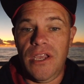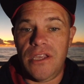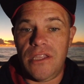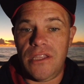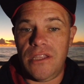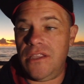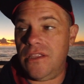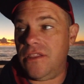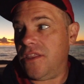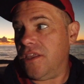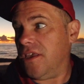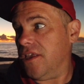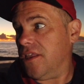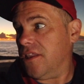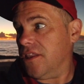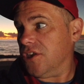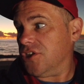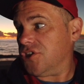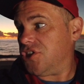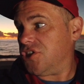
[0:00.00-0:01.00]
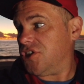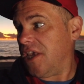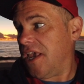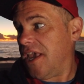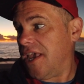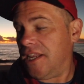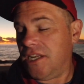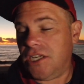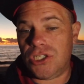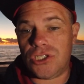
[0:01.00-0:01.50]
the
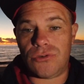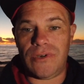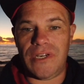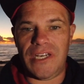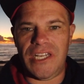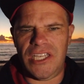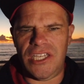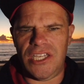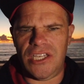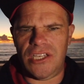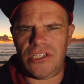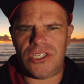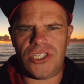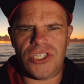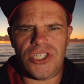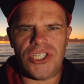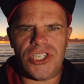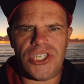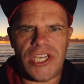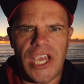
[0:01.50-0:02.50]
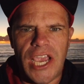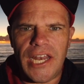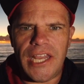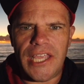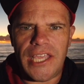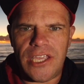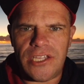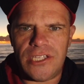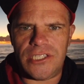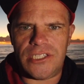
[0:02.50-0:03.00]
sand is really a
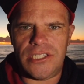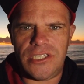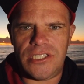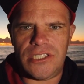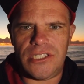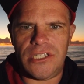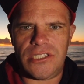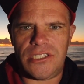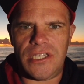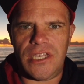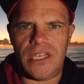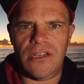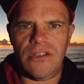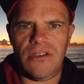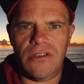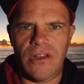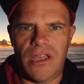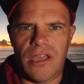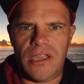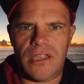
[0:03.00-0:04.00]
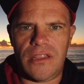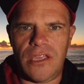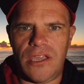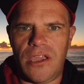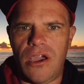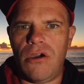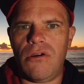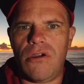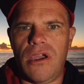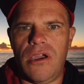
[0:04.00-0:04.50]
shelly consistency, not like the
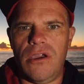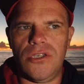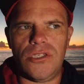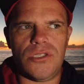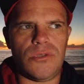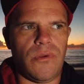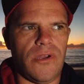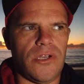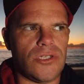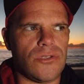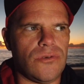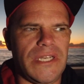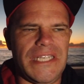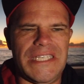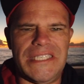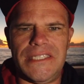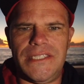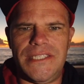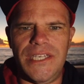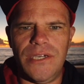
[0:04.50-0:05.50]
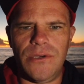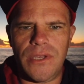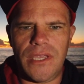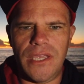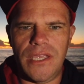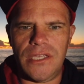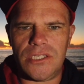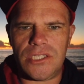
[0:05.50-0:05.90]
Gold Coast where it's really silky.